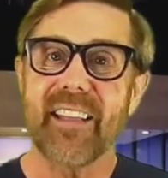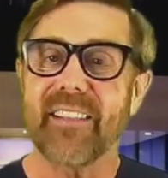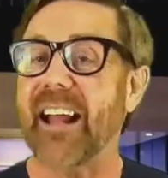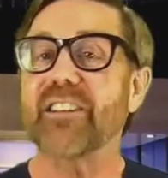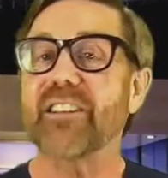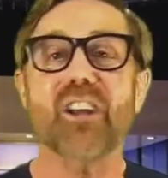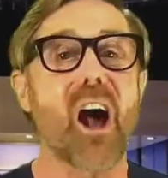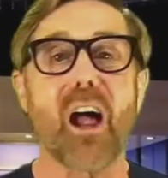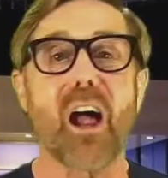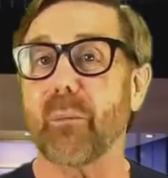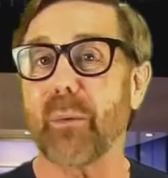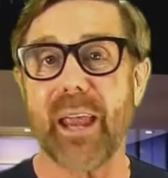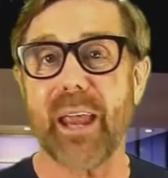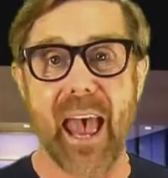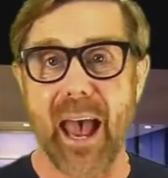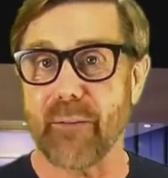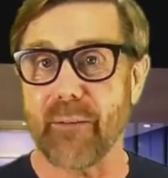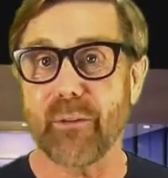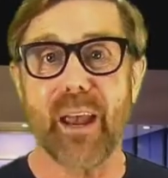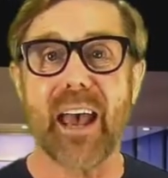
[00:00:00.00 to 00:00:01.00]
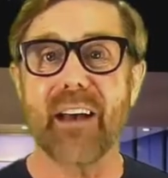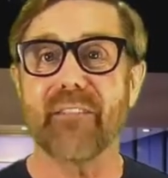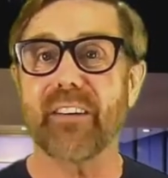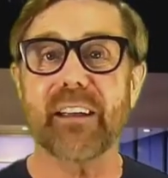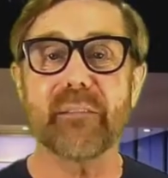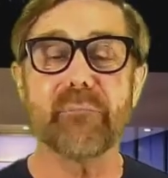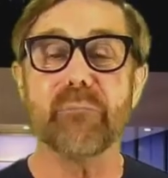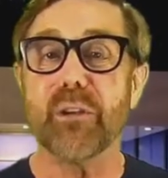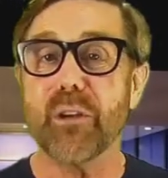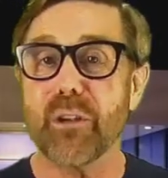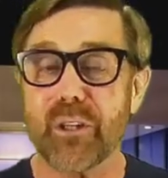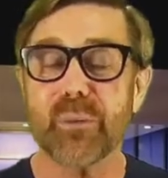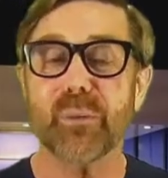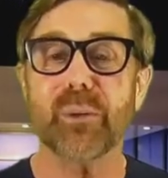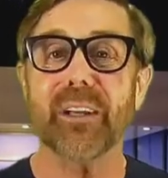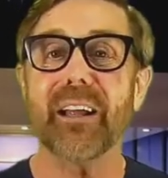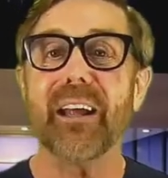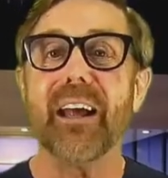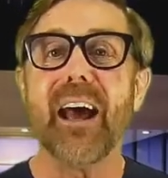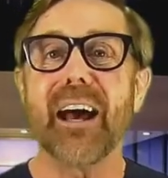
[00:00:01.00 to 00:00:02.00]
That's all we have. We have a
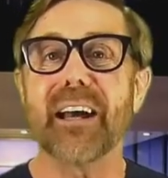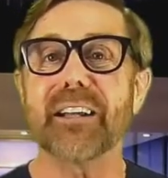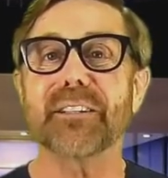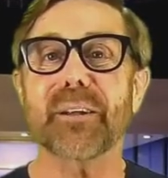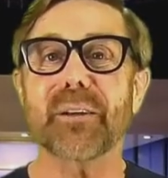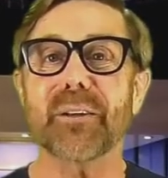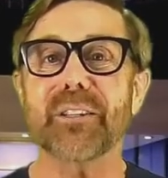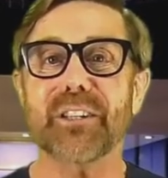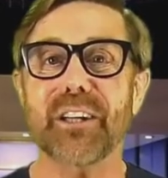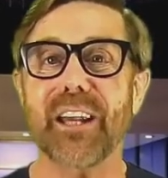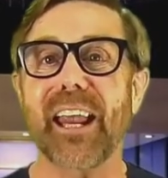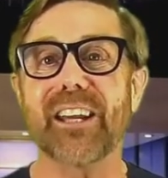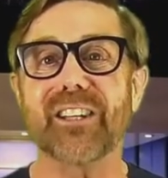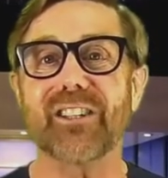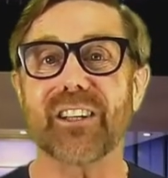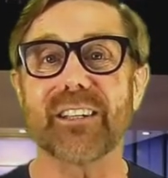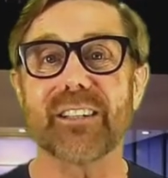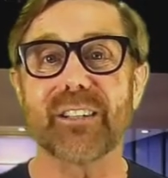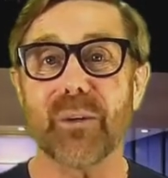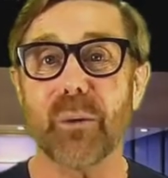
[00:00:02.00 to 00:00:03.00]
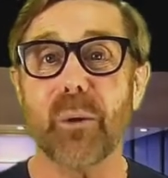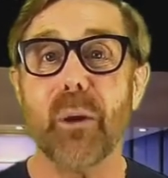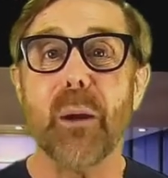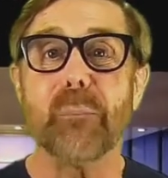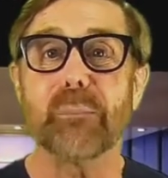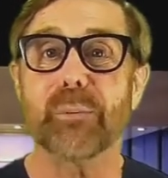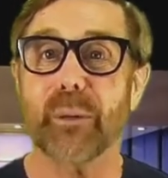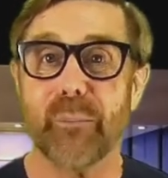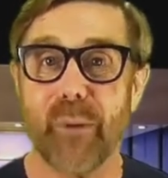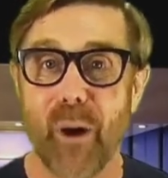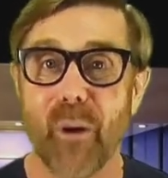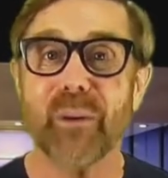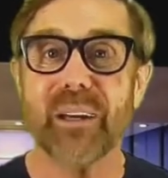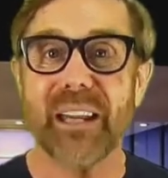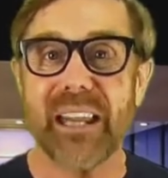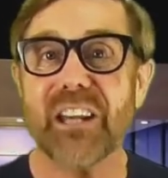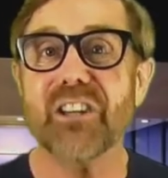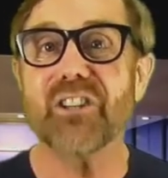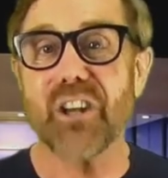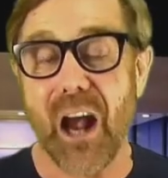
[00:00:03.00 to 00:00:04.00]
mutual association to
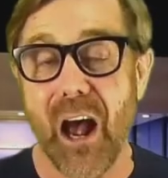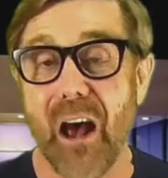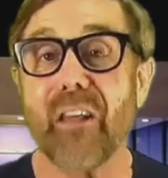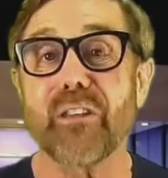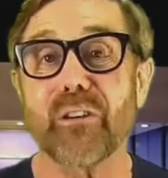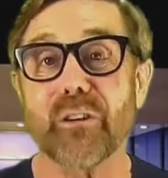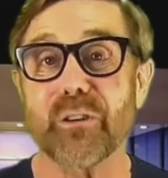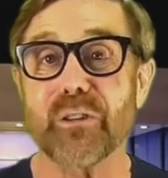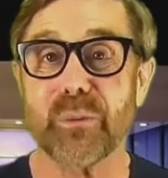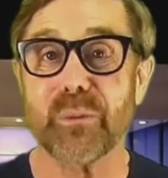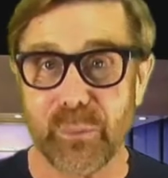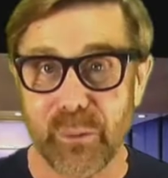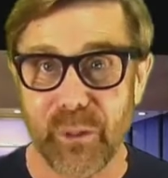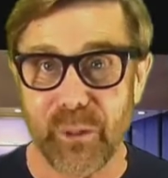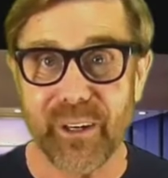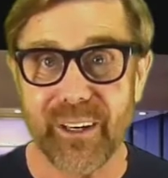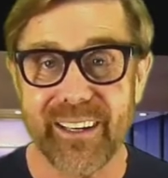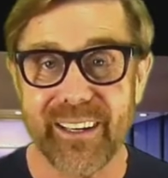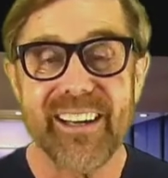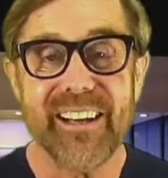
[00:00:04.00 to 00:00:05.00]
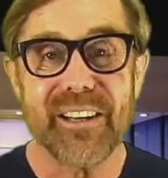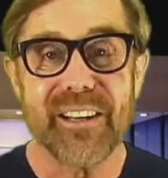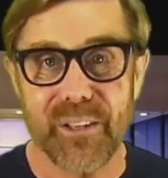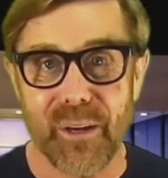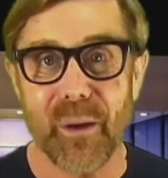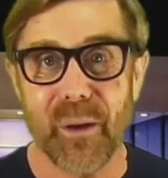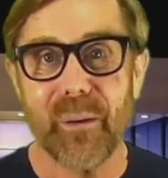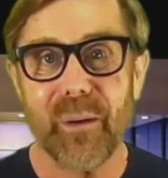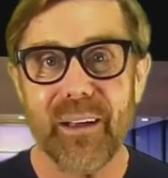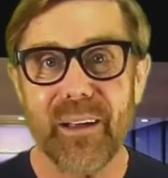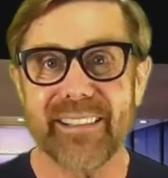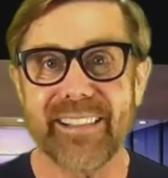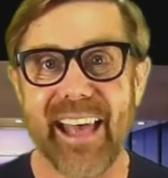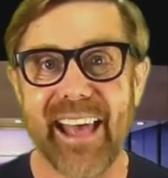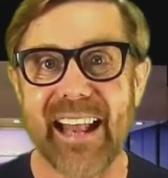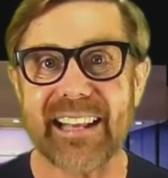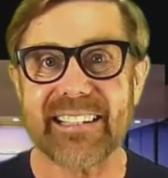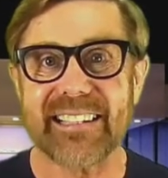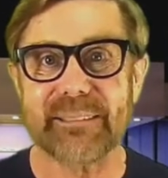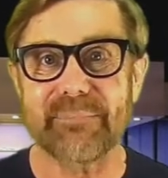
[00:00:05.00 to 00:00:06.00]
promote each other's work. So
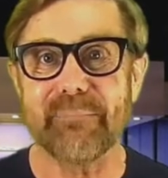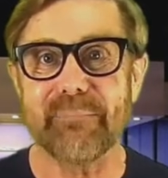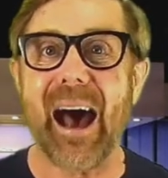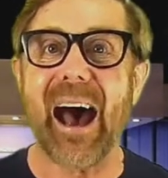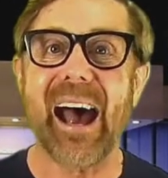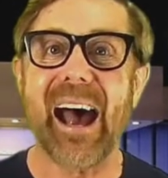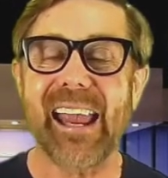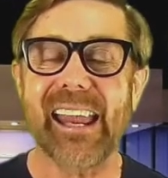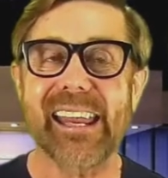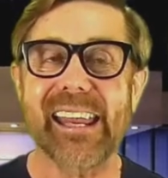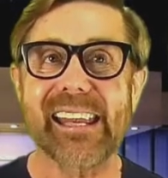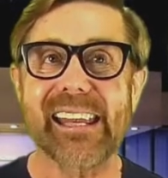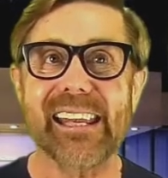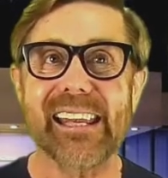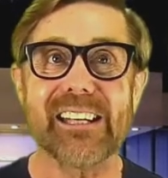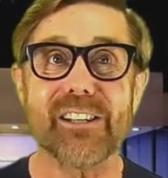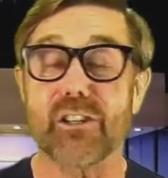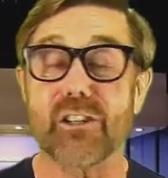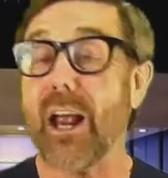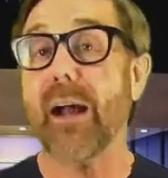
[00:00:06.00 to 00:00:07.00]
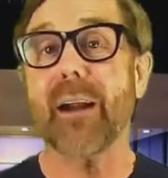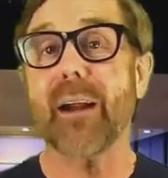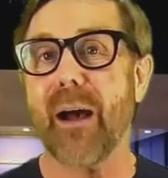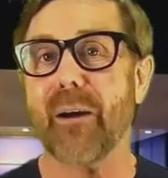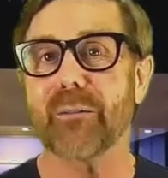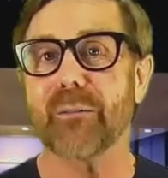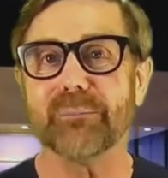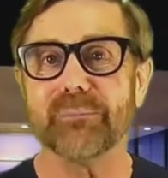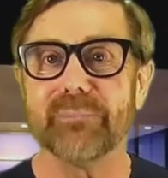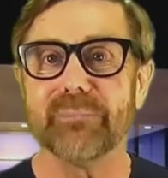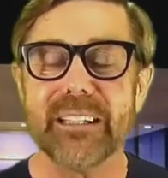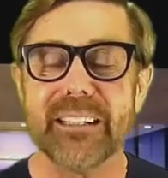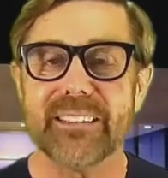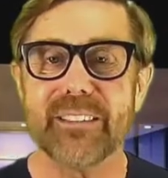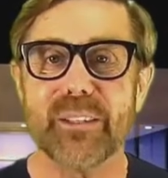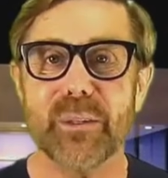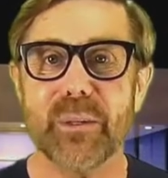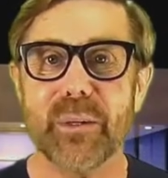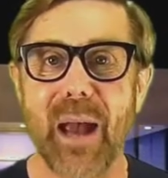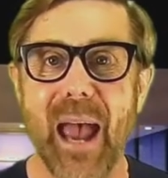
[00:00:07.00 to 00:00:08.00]
that's my shout out
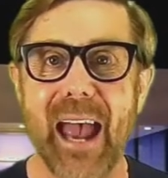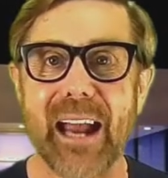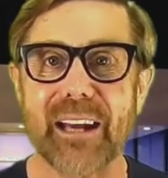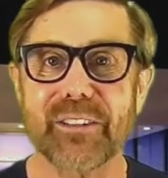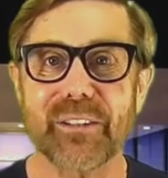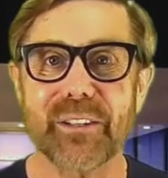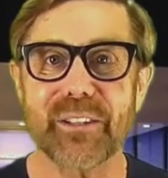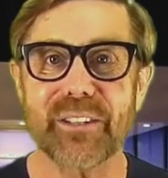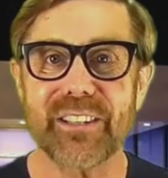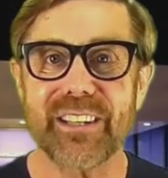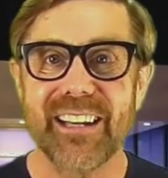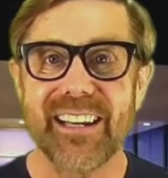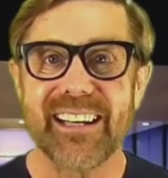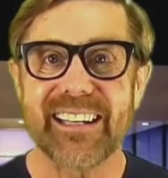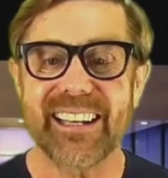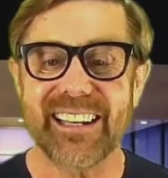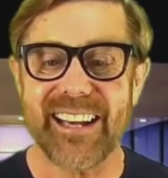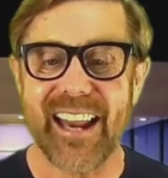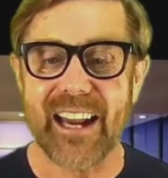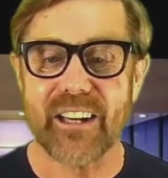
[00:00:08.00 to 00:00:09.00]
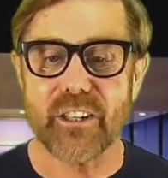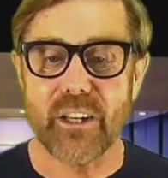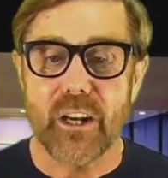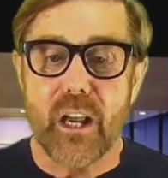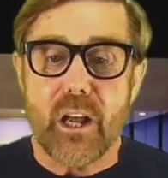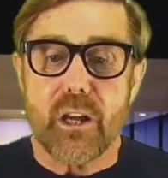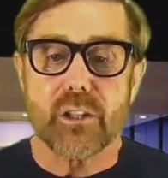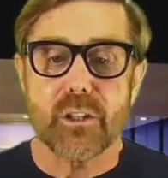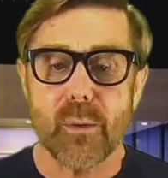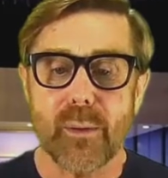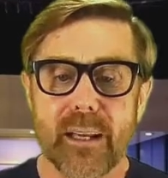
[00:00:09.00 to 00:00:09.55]
to Actors Connection.